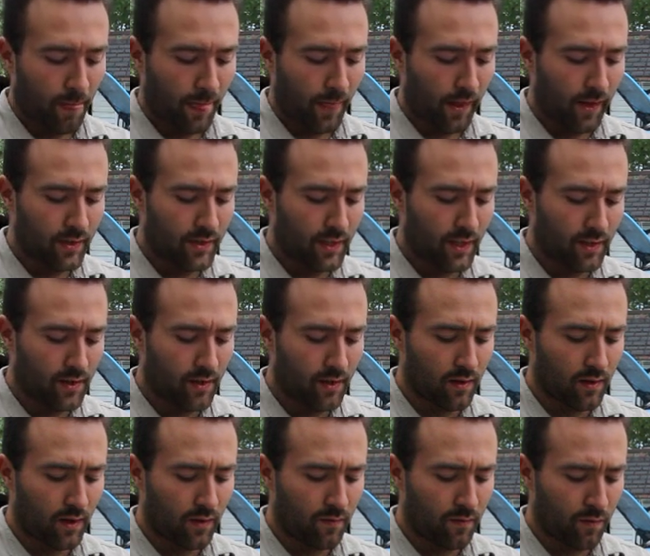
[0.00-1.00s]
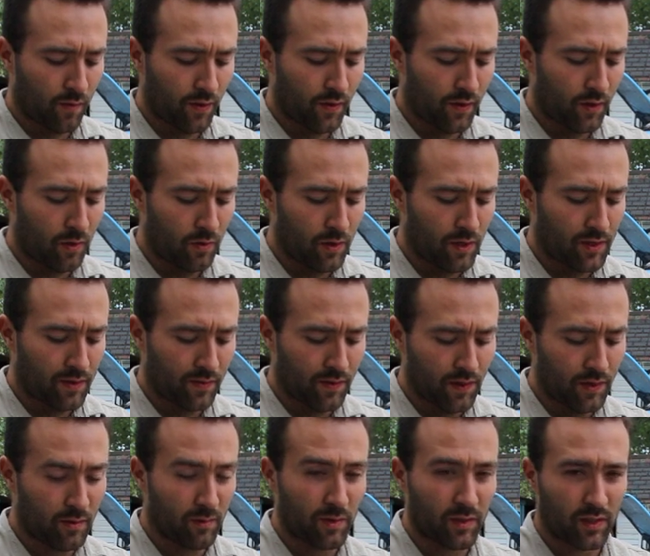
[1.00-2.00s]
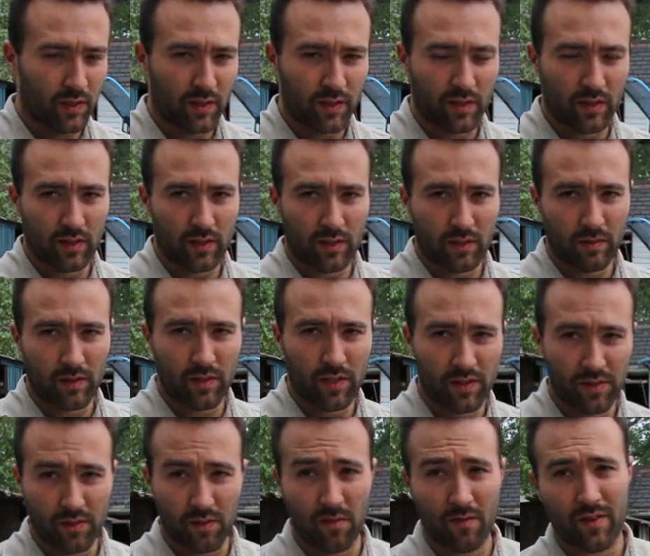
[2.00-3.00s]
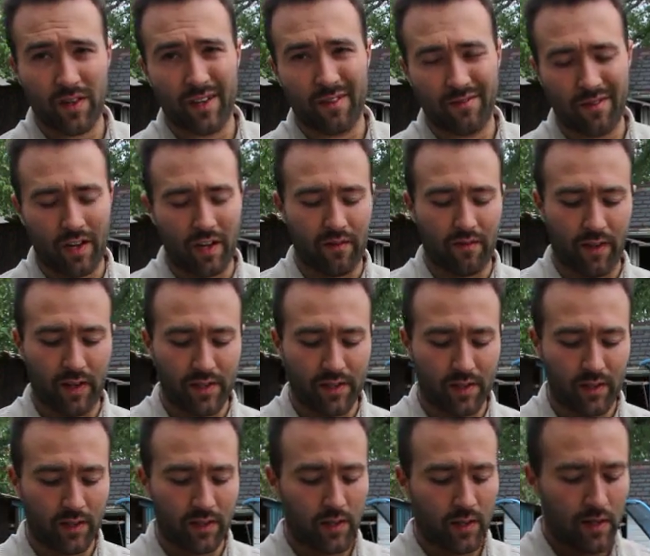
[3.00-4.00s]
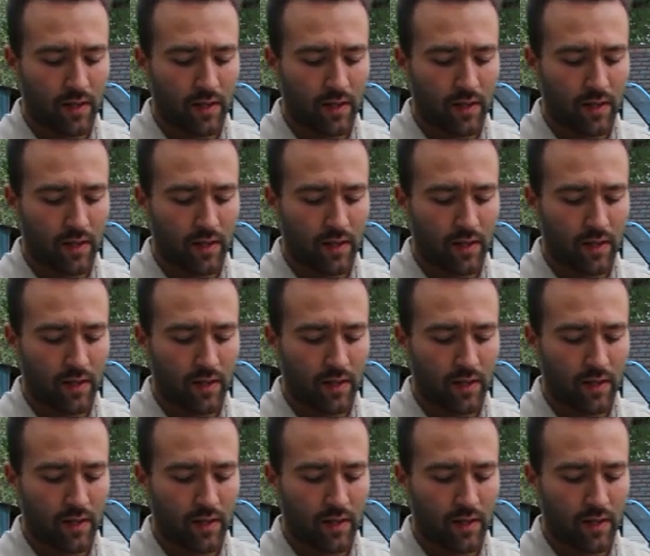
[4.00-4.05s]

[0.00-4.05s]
And it says that for the OHV, which is the overhead valve engine,